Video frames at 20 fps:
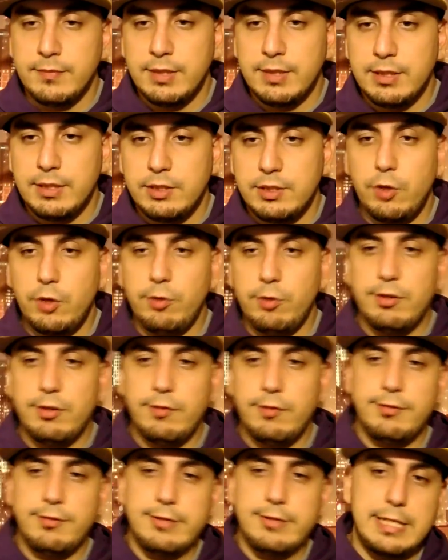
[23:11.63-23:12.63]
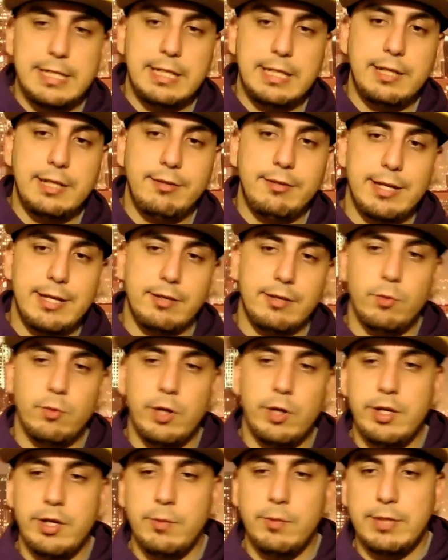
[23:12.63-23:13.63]
Joseph C. says,
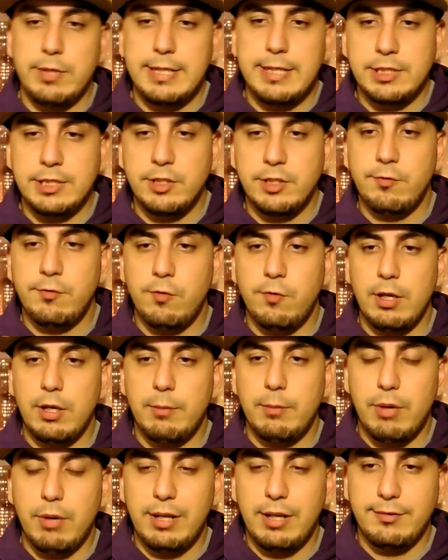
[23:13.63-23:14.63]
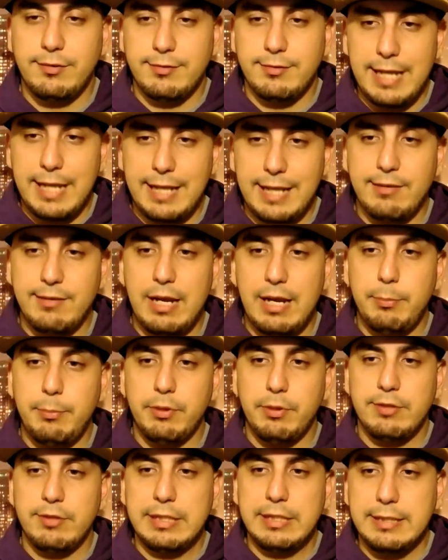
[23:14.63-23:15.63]
what are your predictions for LeBron's stats? I
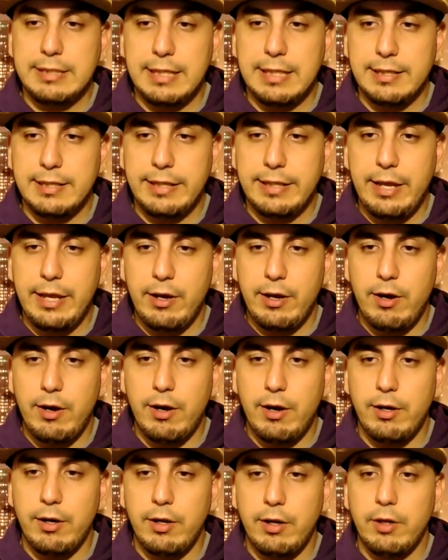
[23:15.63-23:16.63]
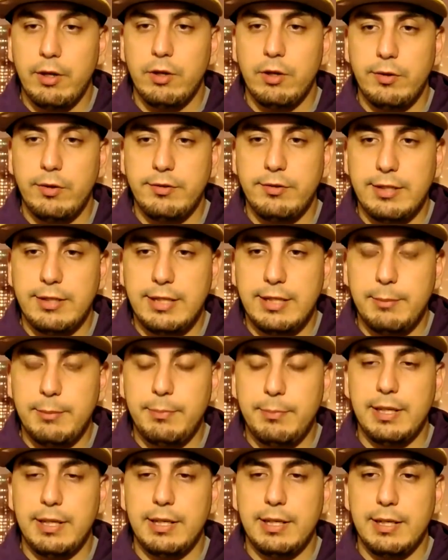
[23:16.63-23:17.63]
personally think they are going to
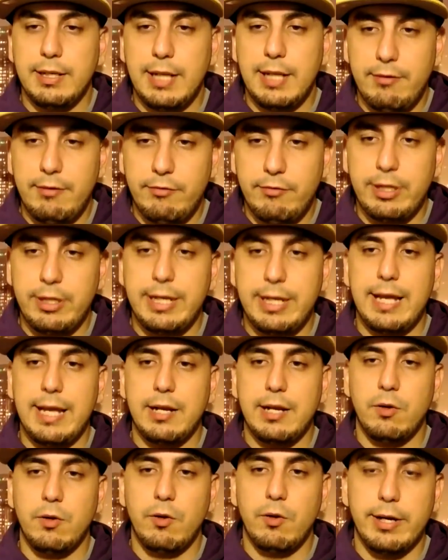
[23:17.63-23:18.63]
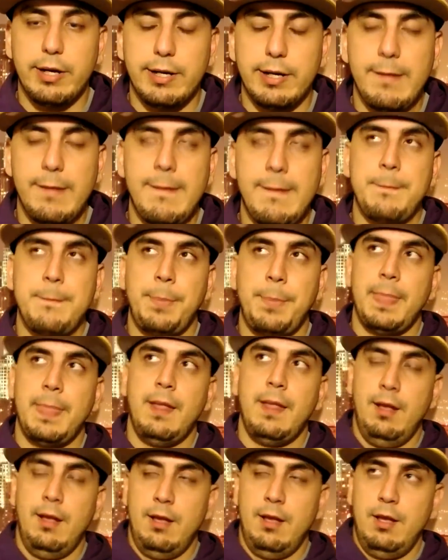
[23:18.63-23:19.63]
dip in every category.
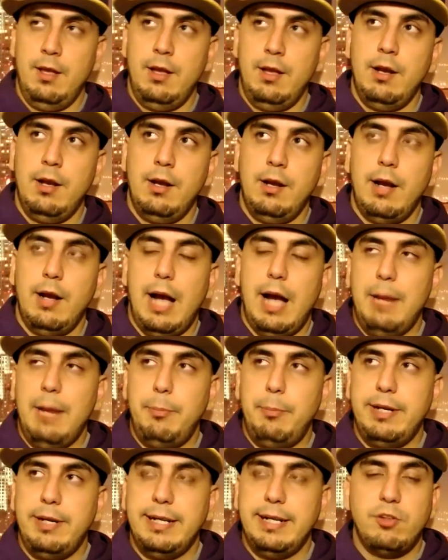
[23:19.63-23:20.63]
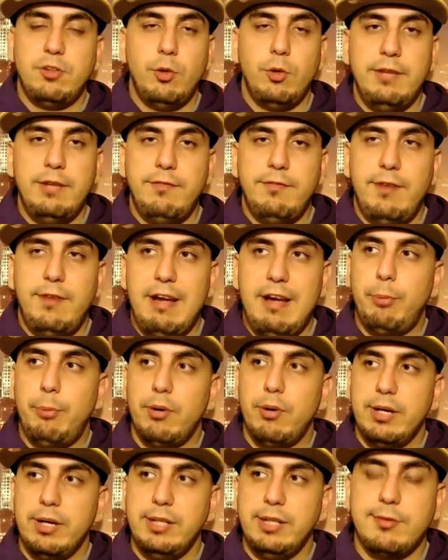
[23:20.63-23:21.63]
I predict 25
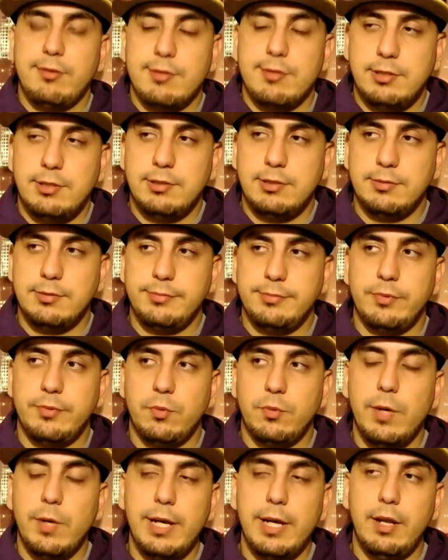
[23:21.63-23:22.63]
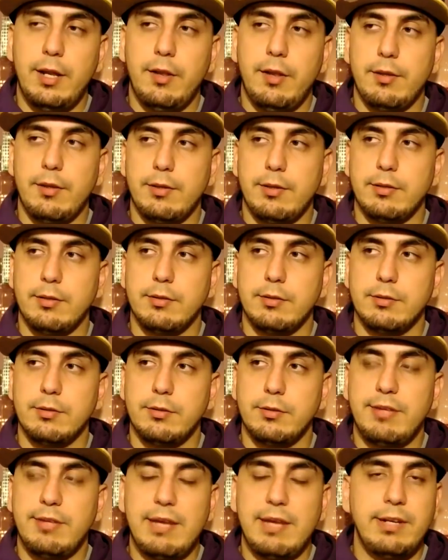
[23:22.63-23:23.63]
points with
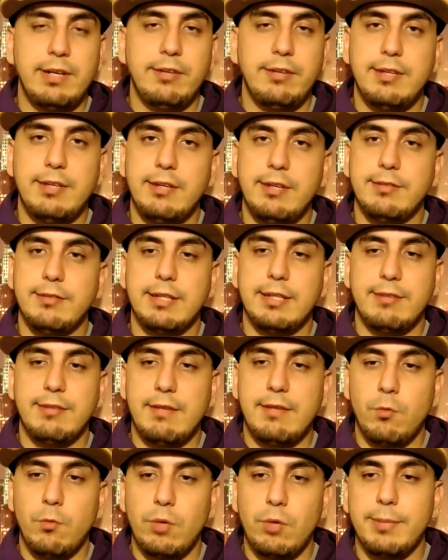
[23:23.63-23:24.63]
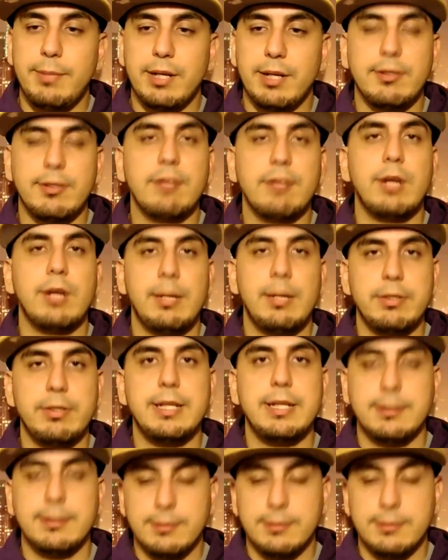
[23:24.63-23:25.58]
7 assists and 7 rebounds. That's what I predict.